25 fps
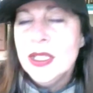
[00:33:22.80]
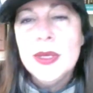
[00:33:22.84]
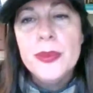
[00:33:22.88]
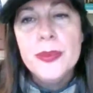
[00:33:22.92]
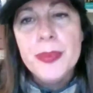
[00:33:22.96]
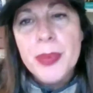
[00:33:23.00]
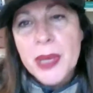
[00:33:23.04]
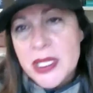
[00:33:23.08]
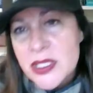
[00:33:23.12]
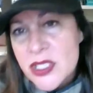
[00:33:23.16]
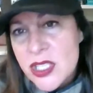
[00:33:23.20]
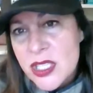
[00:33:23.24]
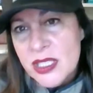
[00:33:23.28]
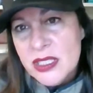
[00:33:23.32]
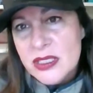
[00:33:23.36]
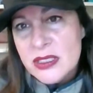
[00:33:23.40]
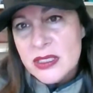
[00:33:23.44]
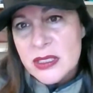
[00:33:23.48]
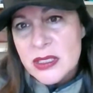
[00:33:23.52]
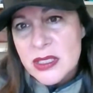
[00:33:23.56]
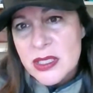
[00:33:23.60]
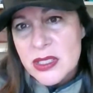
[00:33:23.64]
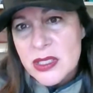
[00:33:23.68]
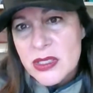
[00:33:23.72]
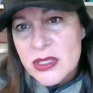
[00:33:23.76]
budget,
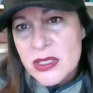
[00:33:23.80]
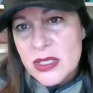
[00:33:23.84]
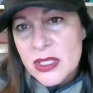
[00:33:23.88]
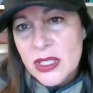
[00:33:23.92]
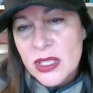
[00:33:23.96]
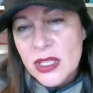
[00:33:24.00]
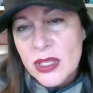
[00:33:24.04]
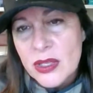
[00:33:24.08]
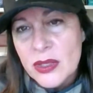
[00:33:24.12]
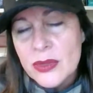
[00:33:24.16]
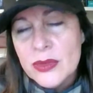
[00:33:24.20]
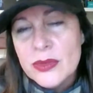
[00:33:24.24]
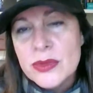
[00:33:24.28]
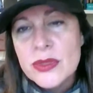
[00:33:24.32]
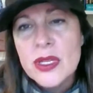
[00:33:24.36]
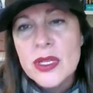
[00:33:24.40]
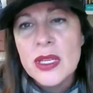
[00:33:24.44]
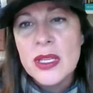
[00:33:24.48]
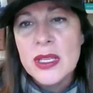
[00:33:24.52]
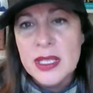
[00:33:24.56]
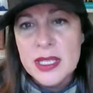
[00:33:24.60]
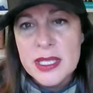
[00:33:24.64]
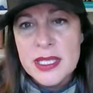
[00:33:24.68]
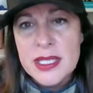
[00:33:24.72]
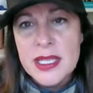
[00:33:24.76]

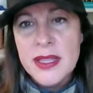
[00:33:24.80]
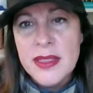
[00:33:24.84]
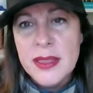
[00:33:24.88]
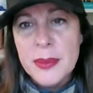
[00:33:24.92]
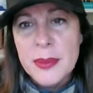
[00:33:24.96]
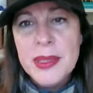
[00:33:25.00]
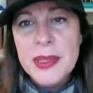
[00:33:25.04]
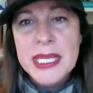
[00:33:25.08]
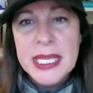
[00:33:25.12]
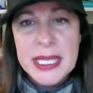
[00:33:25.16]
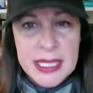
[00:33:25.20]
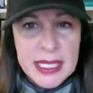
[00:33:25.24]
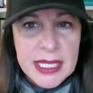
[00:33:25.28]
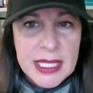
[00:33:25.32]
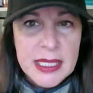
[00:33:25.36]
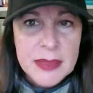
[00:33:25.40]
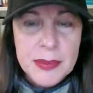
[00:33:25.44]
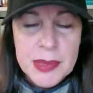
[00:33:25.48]
in the beginning,